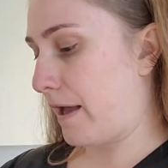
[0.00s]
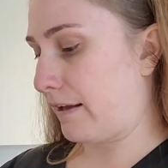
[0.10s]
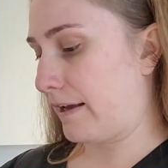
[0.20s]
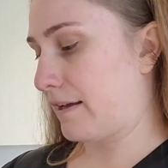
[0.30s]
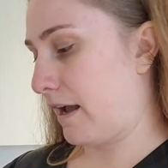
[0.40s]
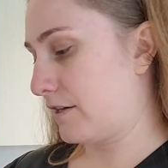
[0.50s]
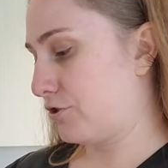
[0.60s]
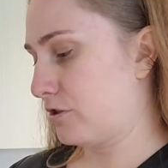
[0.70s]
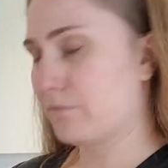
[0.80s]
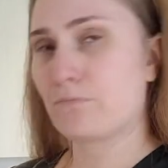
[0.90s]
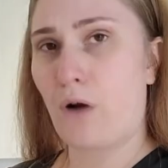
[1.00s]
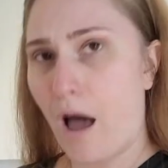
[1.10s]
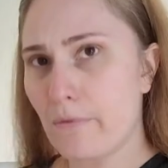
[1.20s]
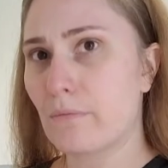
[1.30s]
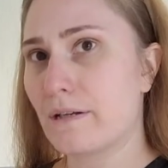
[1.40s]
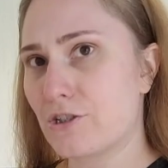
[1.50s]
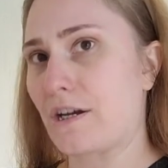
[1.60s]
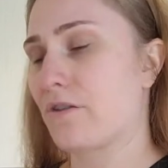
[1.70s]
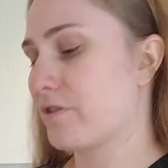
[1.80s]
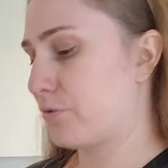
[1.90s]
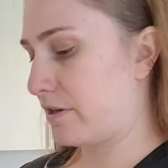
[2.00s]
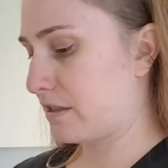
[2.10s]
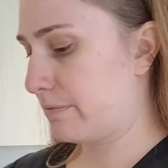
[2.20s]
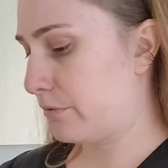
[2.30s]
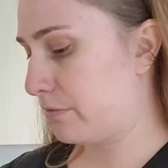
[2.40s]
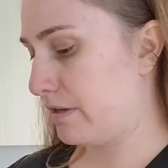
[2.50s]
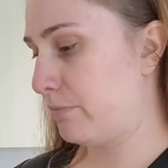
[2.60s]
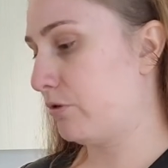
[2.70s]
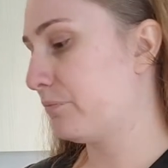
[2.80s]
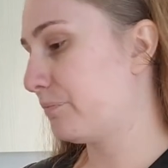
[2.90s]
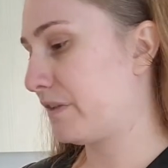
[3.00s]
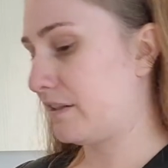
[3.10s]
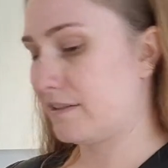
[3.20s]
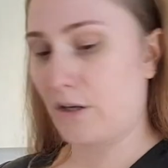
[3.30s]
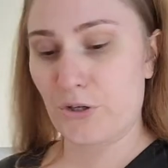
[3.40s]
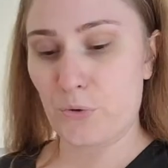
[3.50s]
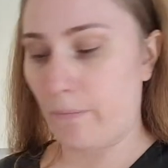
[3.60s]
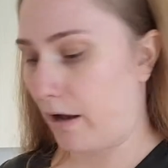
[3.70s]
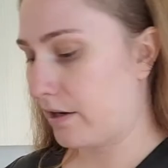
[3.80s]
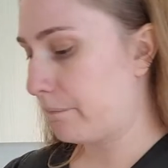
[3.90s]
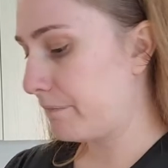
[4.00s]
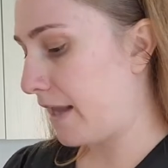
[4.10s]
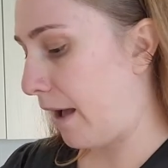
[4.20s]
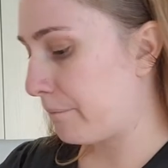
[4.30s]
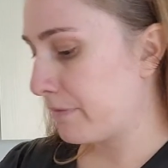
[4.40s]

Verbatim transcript: that like I should probably share this recipe with people and tell you about it. Yeah.